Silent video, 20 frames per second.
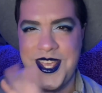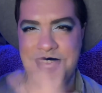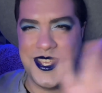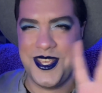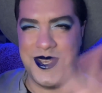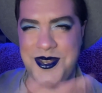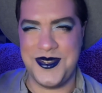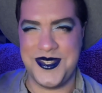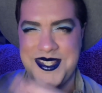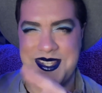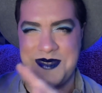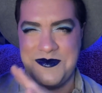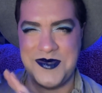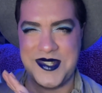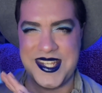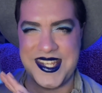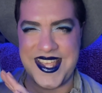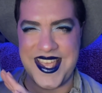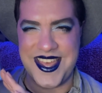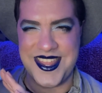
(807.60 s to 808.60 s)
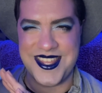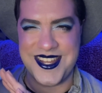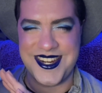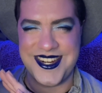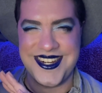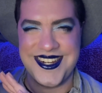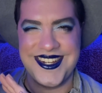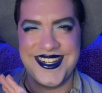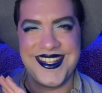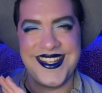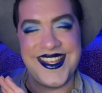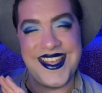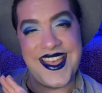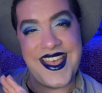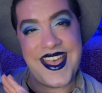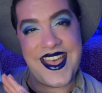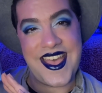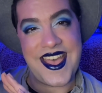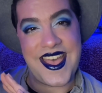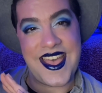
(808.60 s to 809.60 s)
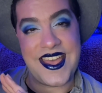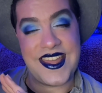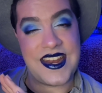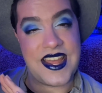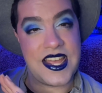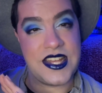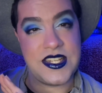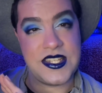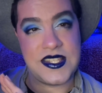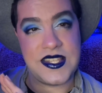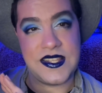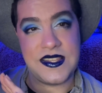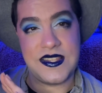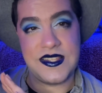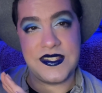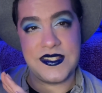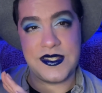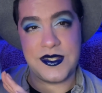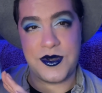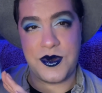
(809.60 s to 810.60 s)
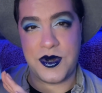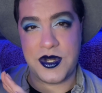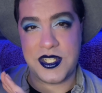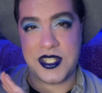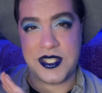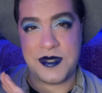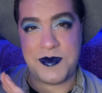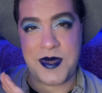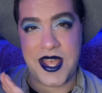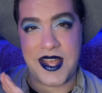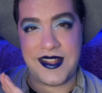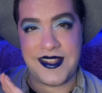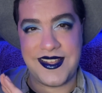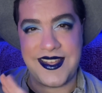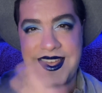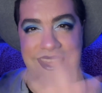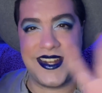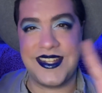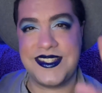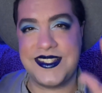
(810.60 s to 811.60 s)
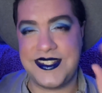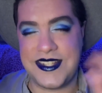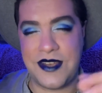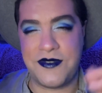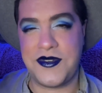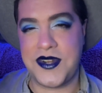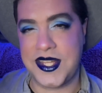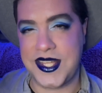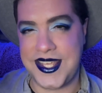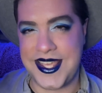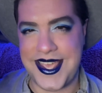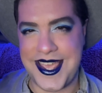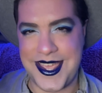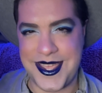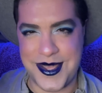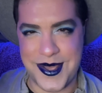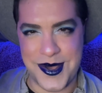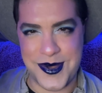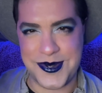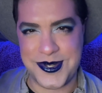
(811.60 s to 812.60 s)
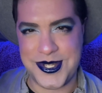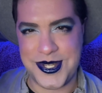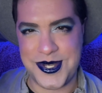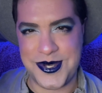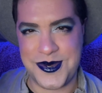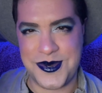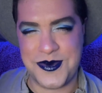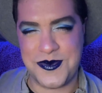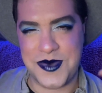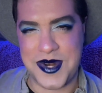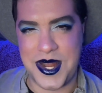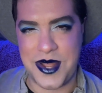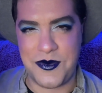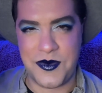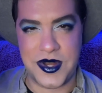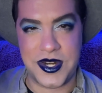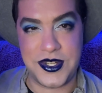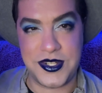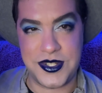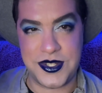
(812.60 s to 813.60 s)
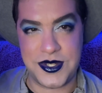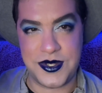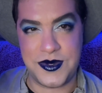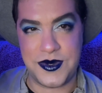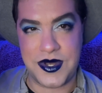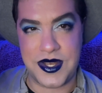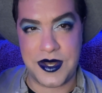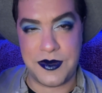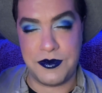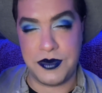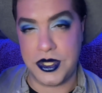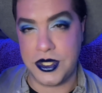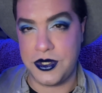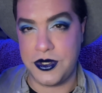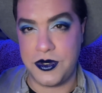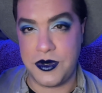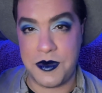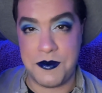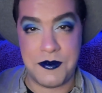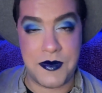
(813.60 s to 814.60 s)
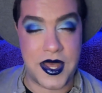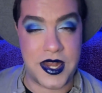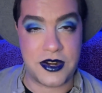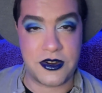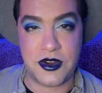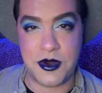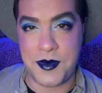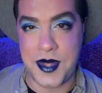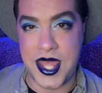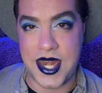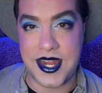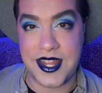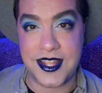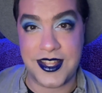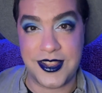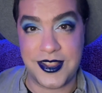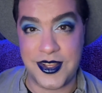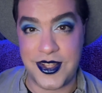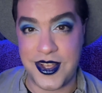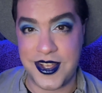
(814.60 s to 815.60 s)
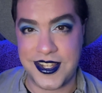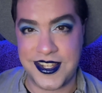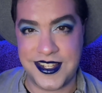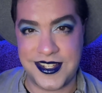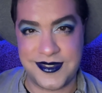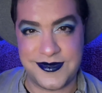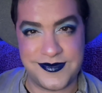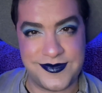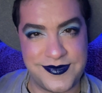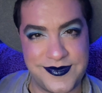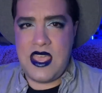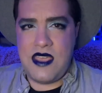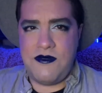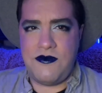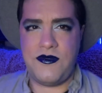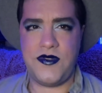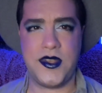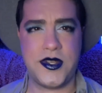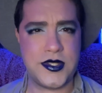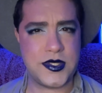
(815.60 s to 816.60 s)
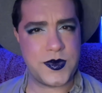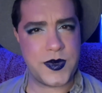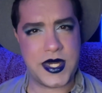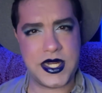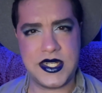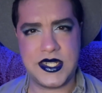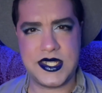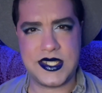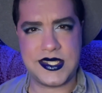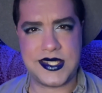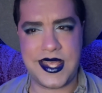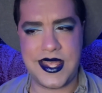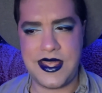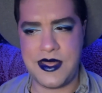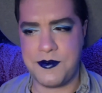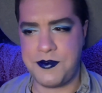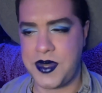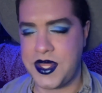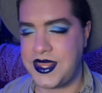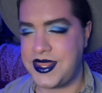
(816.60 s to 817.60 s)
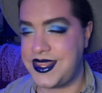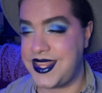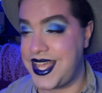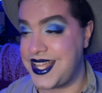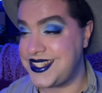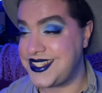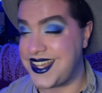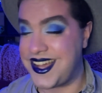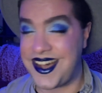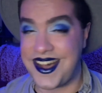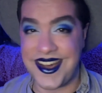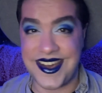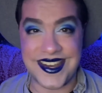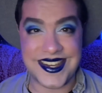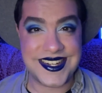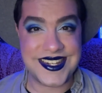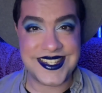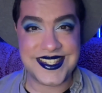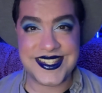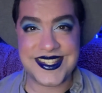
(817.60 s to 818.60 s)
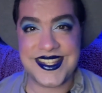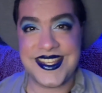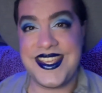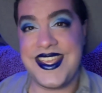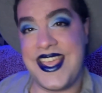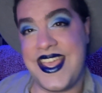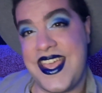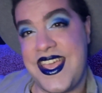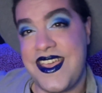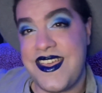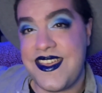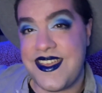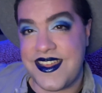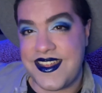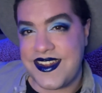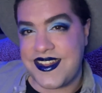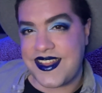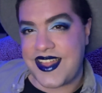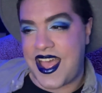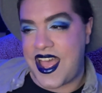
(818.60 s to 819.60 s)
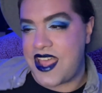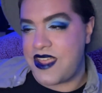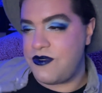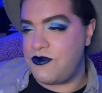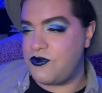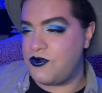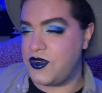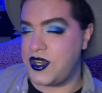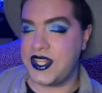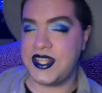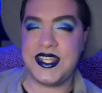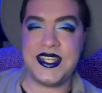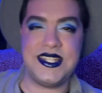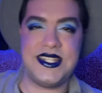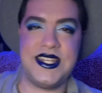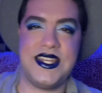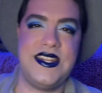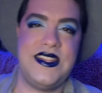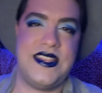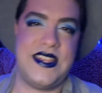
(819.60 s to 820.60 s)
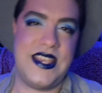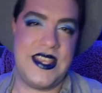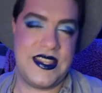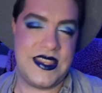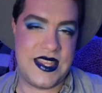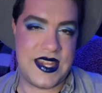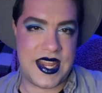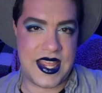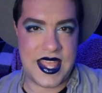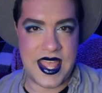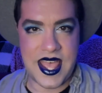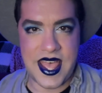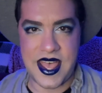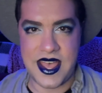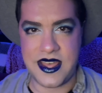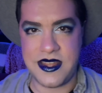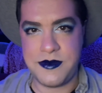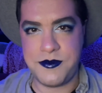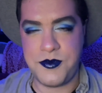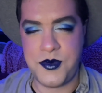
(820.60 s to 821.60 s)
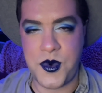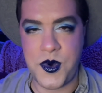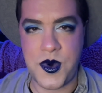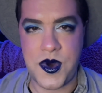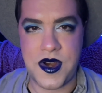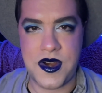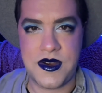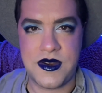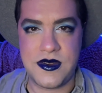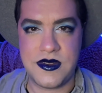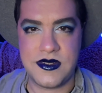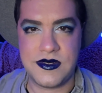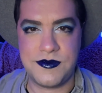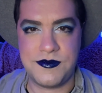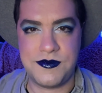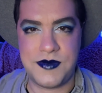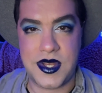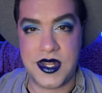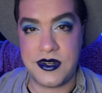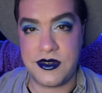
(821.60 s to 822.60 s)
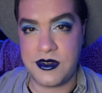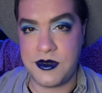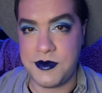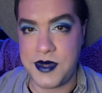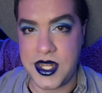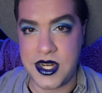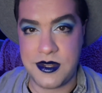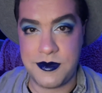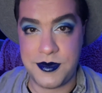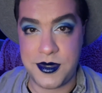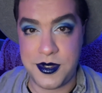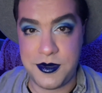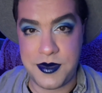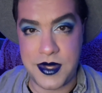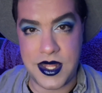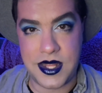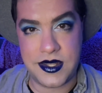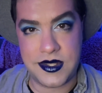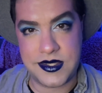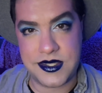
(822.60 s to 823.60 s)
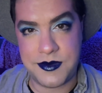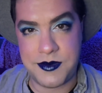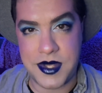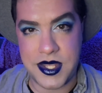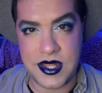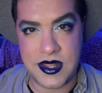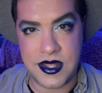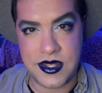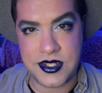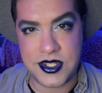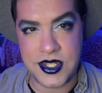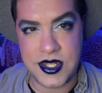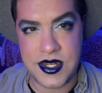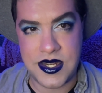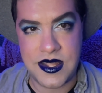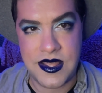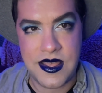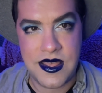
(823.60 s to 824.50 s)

use them together? And I just think this is a gorgeous palette, and it's definitely a go-to when I want to do a blue monochromatic look. It feels weird to say it, but that's honestly it. I really did think that I had more monochromatic blue palettes in my collection,